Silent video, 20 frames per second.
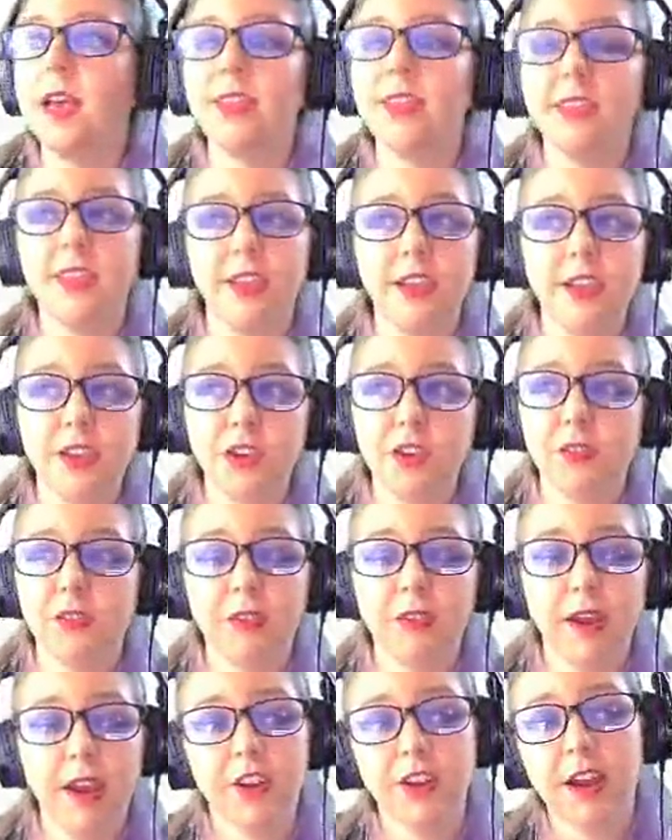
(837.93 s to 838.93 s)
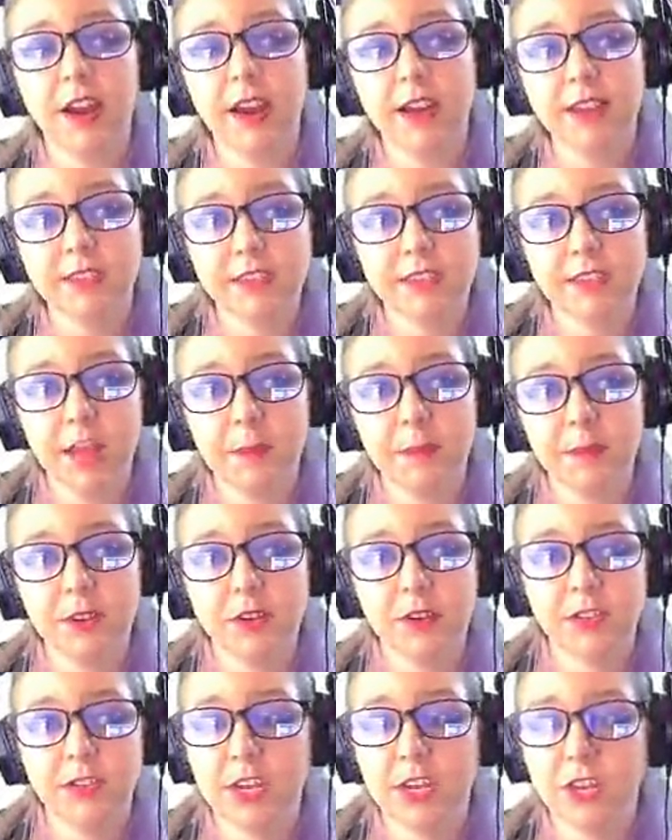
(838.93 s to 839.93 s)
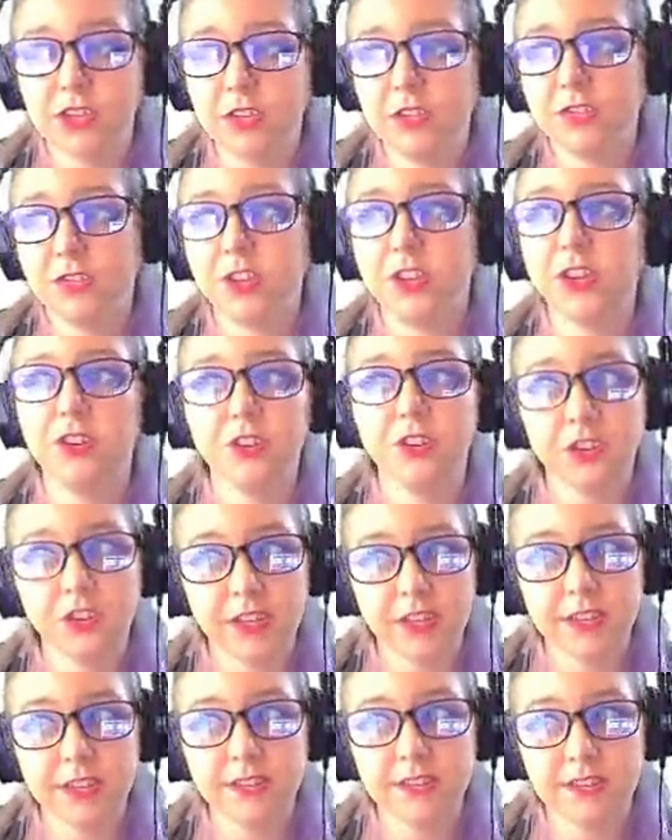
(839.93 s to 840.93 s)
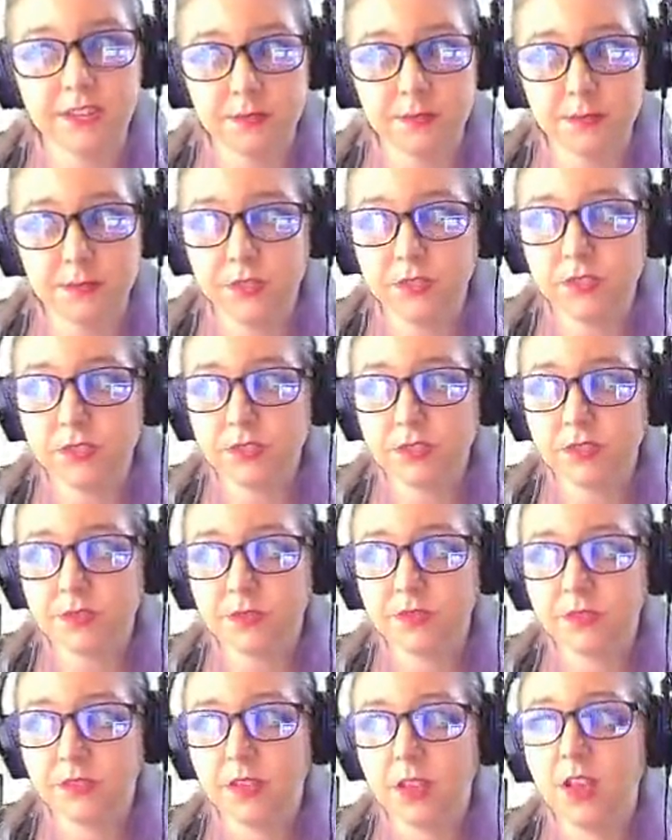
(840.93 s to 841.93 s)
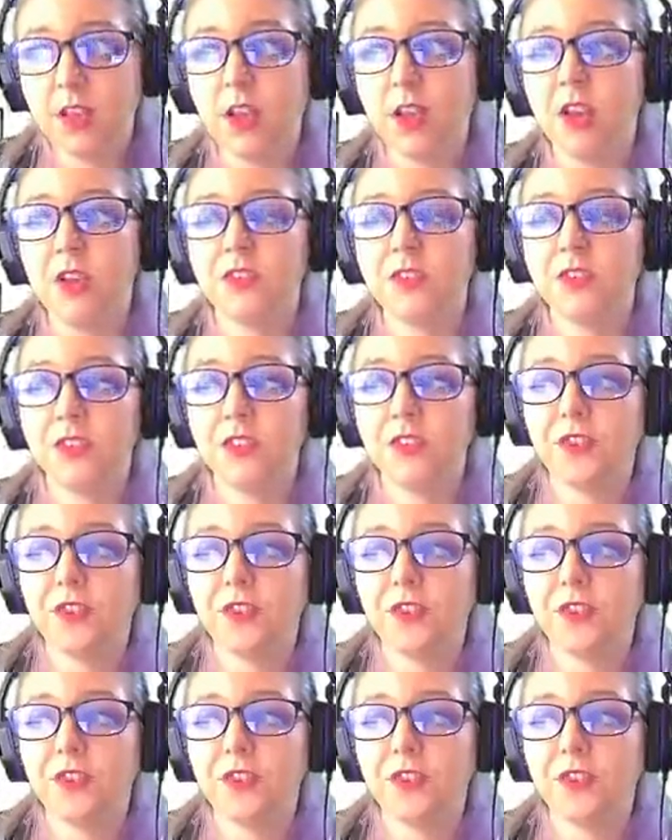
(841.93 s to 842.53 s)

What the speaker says: Then you were writing your isotopic notations or your nucleide symbols for the